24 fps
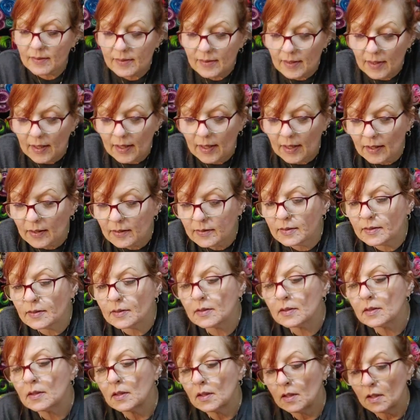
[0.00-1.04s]

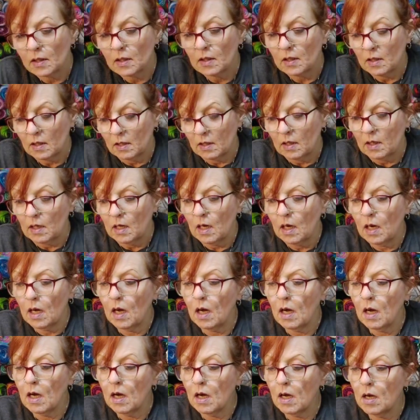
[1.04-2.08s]
six.
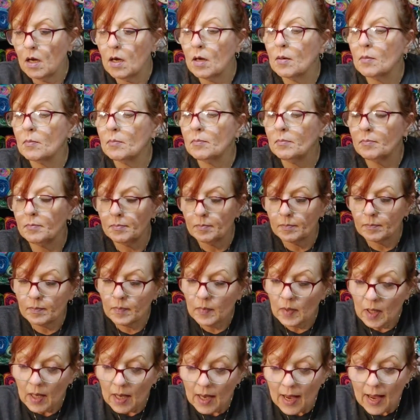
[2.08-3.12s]
Um,
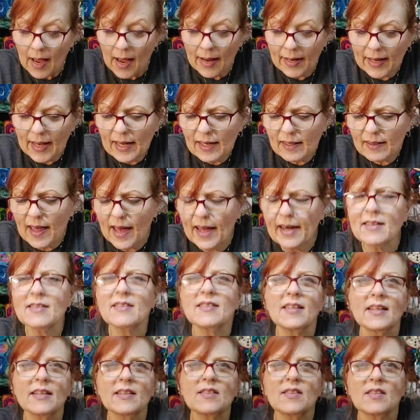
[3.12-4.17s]
I got a lot of
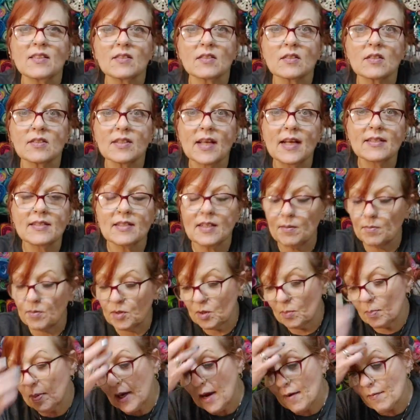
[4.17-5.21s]
sixes because that seems
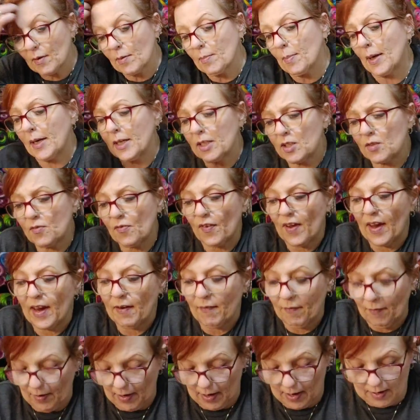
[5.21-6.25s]
to be everybody's
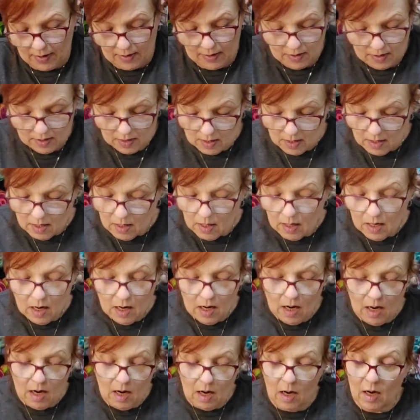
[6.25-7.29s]
favorite.
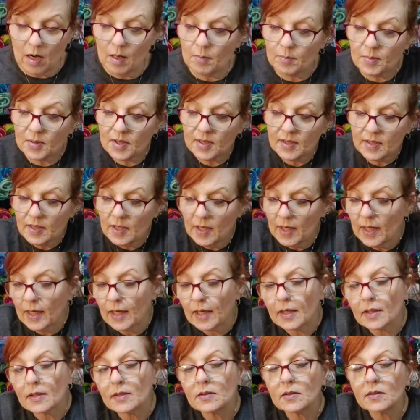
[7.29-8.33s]
Um,
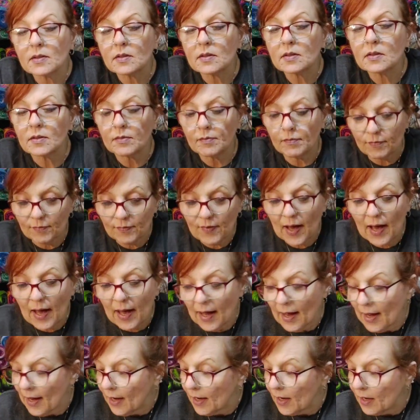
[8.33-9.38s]
six,
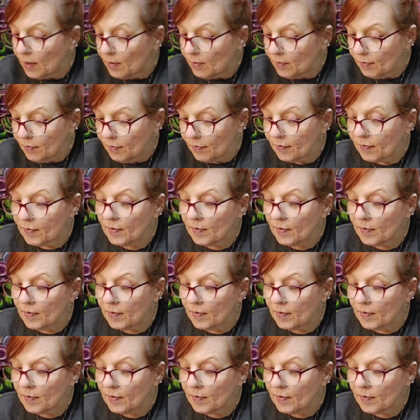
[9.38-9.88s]
five,